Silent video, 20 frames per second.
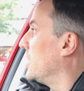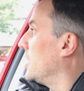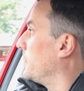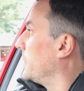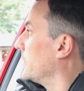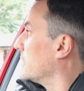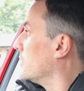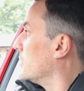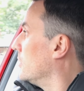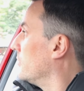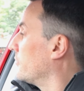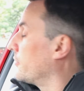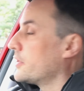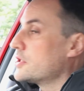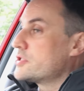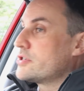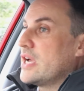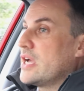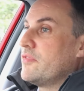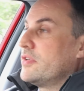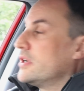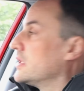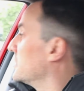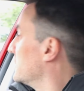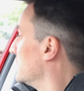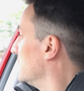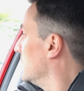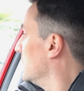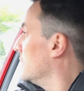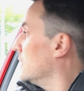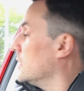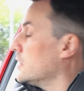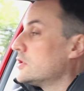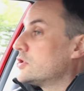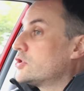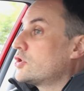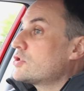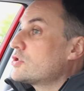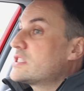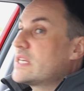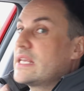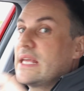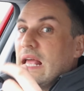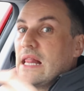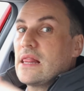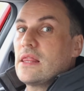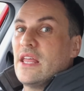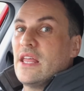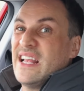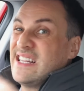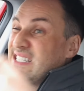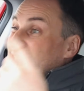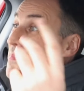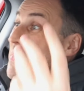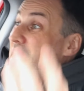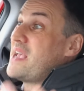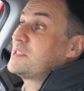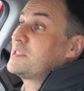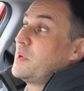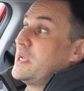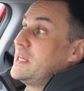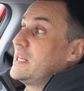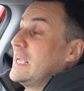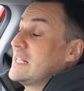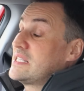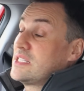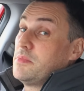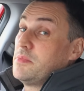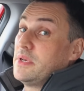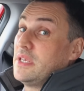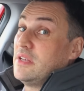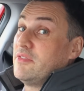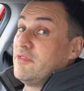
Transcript: up and going for a drive in it, just to get, and that's the best way to get somebody